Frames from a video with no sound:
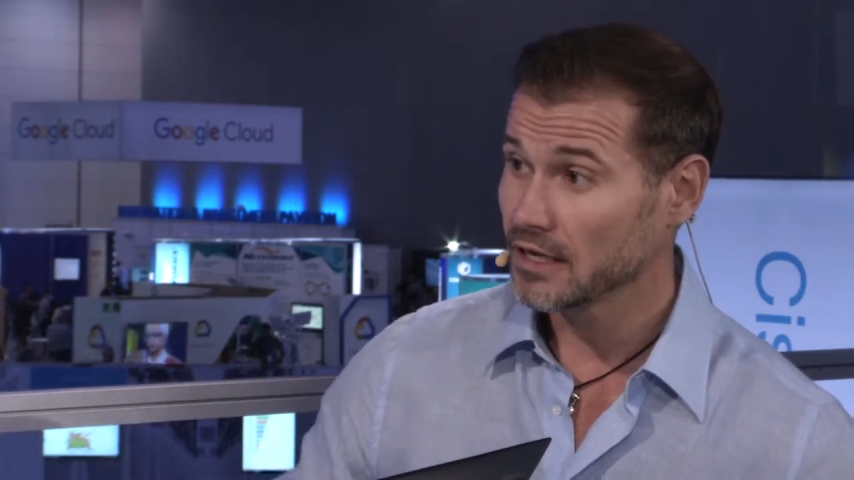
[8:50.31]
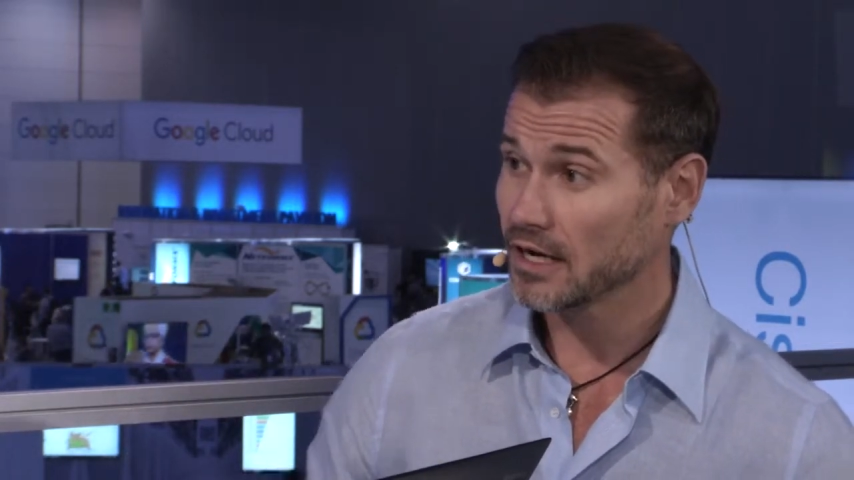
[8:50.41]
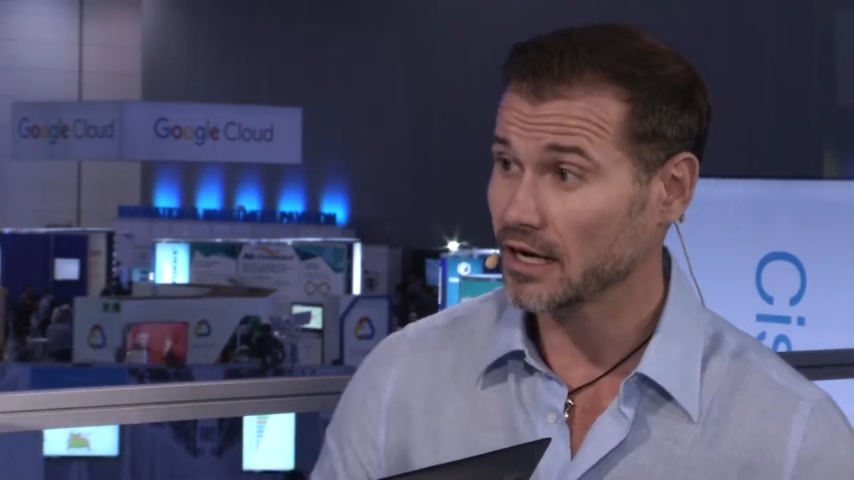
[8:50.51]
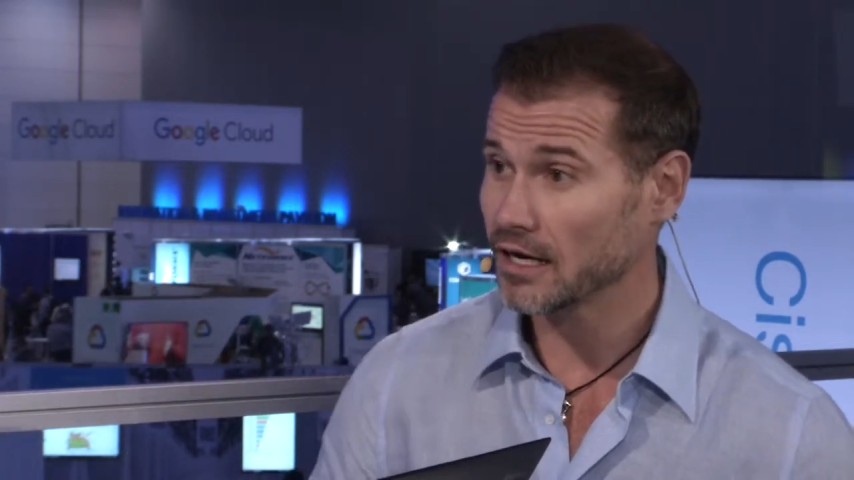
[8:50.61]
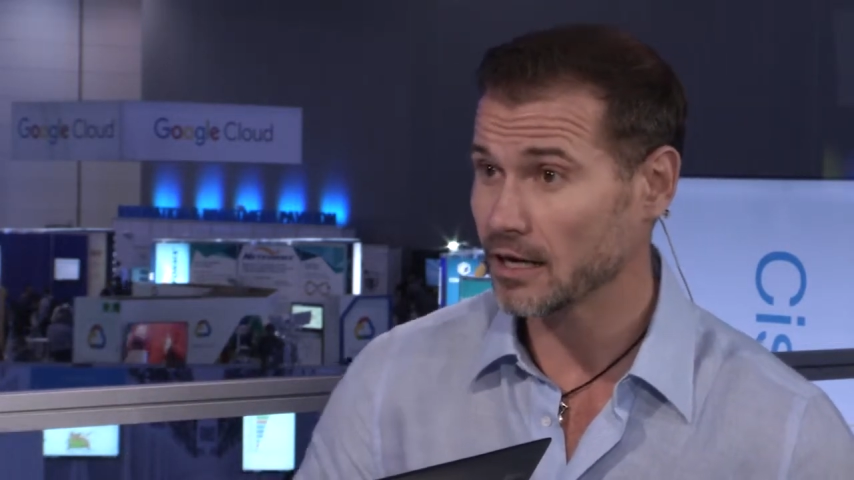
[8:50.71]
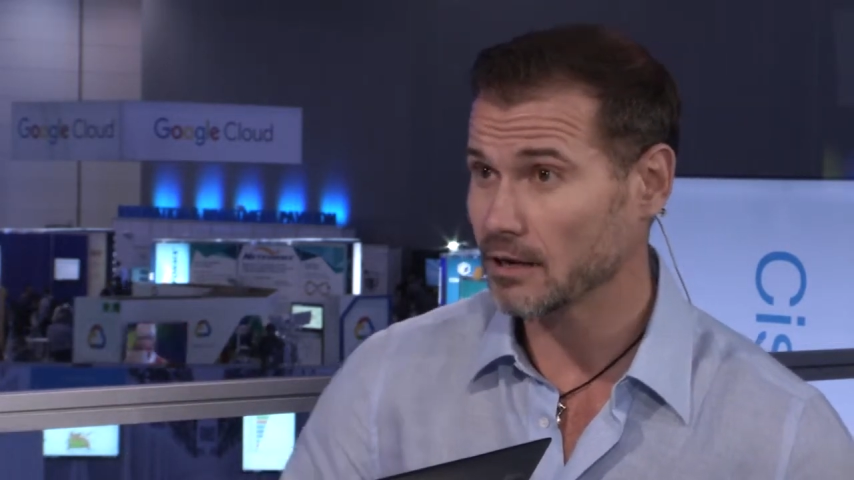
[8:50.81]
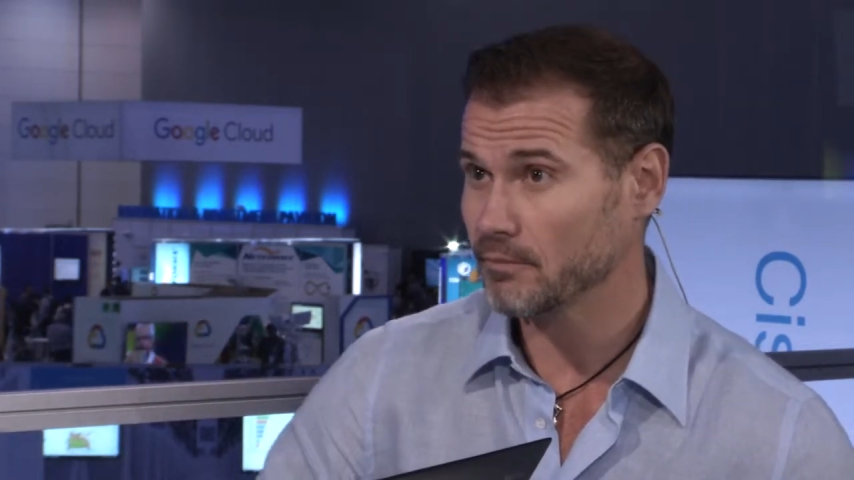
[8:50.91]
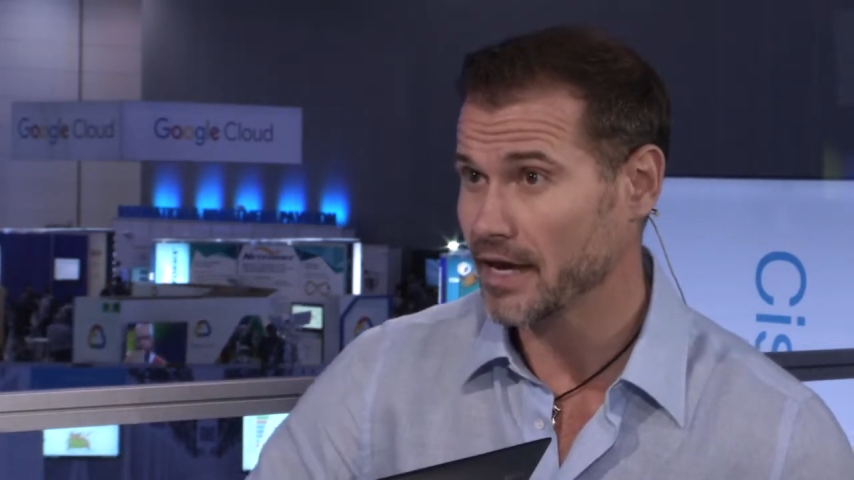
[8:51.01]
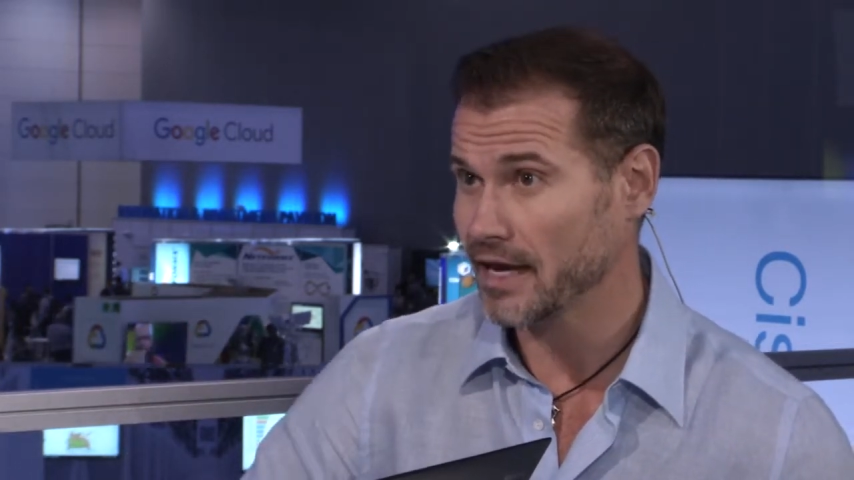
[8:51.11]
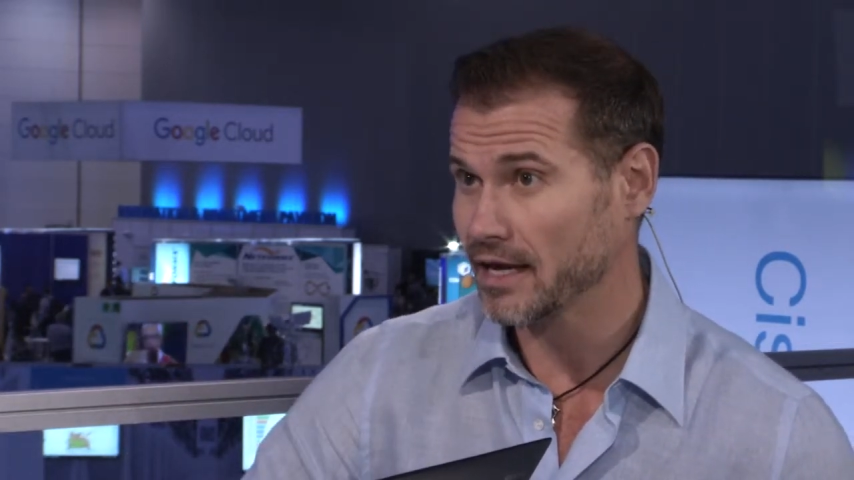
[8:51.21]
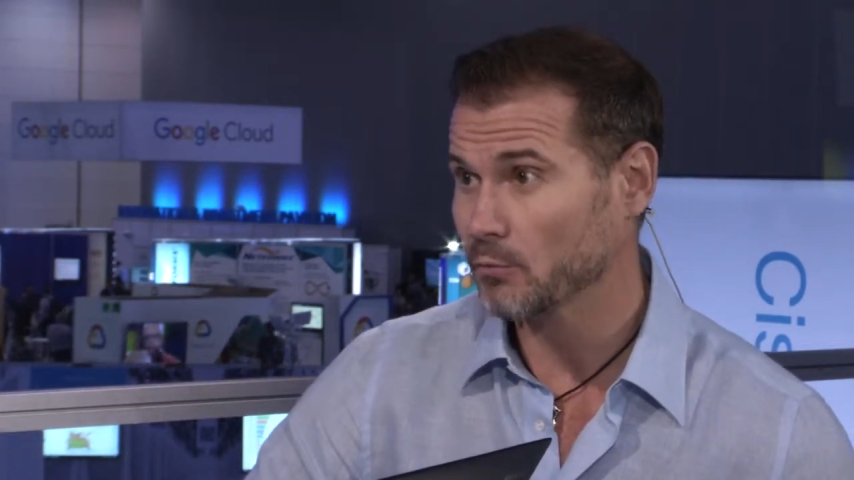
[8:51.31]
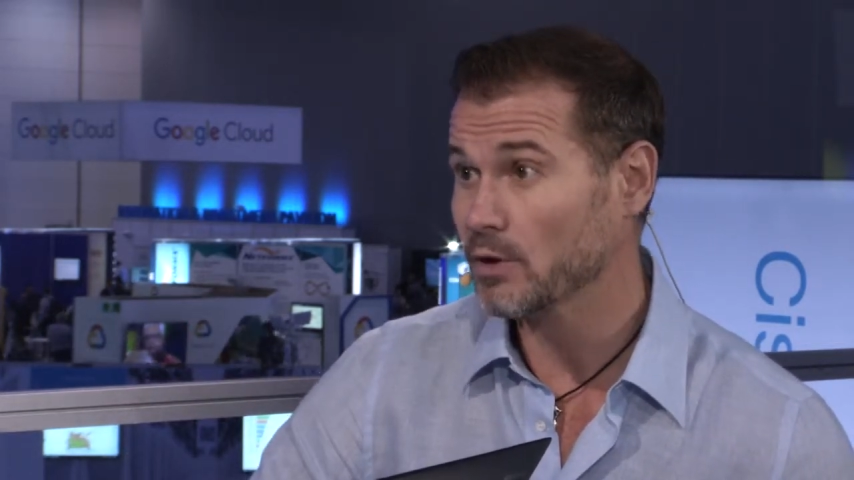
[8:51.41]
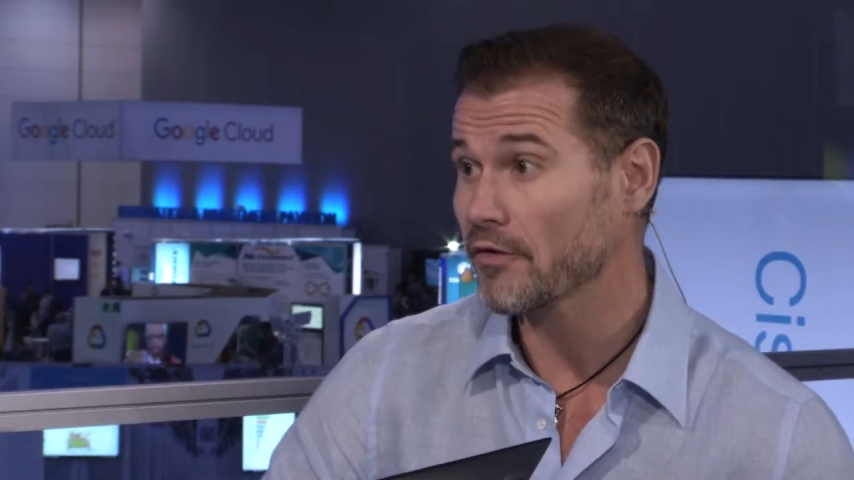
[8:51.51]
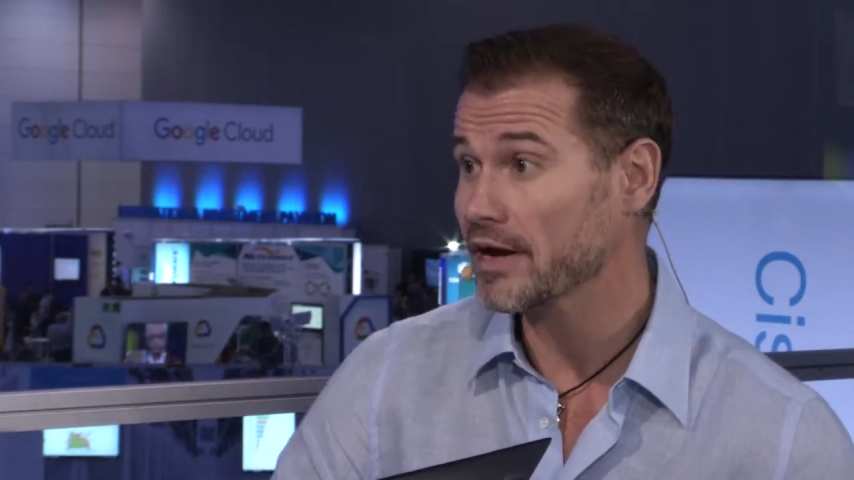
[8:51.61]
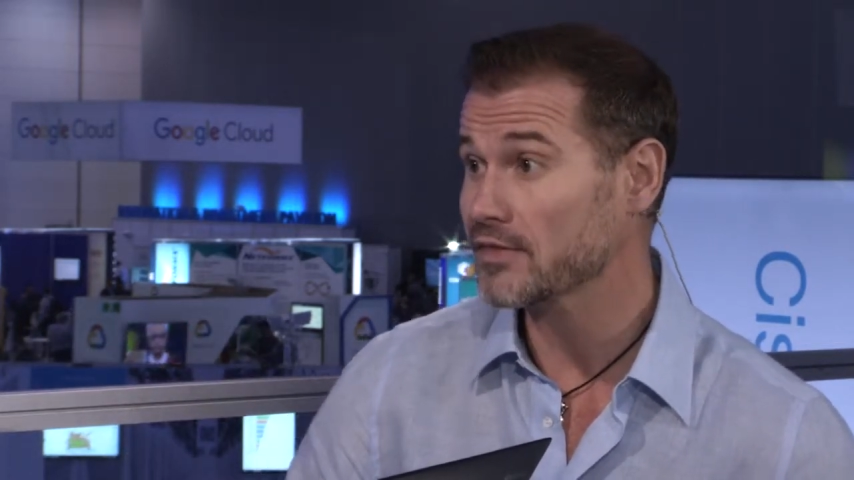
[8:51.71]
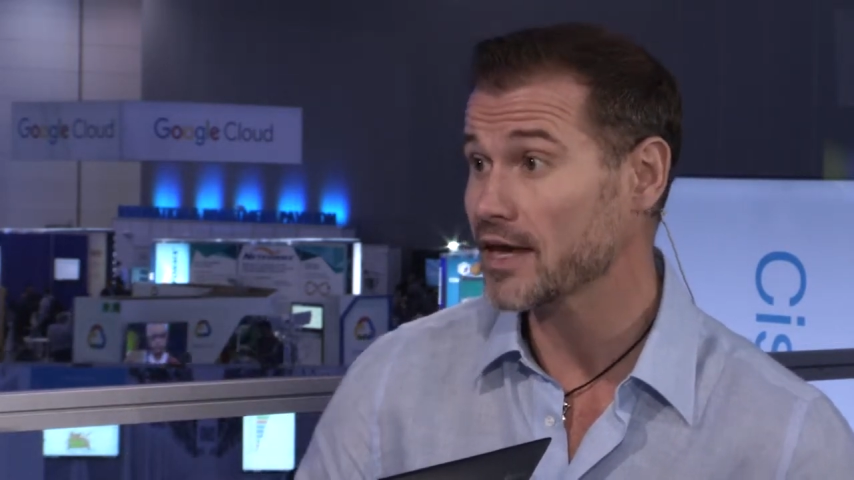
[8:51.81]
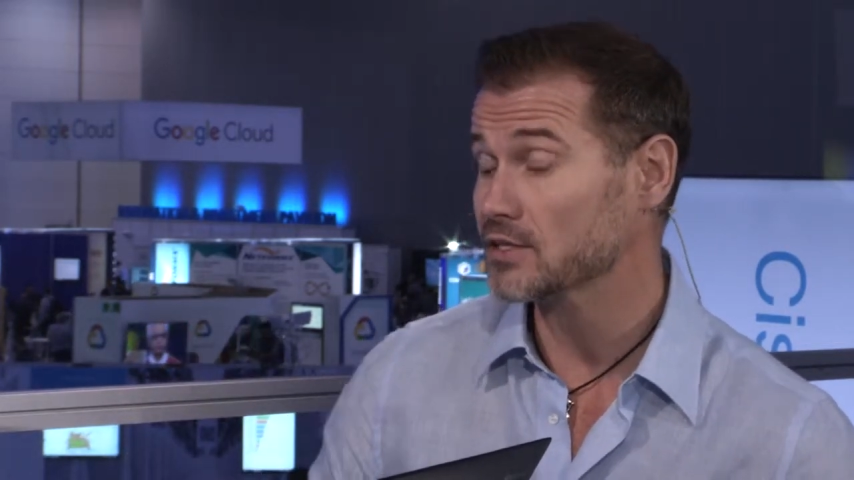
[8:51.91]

and we're really there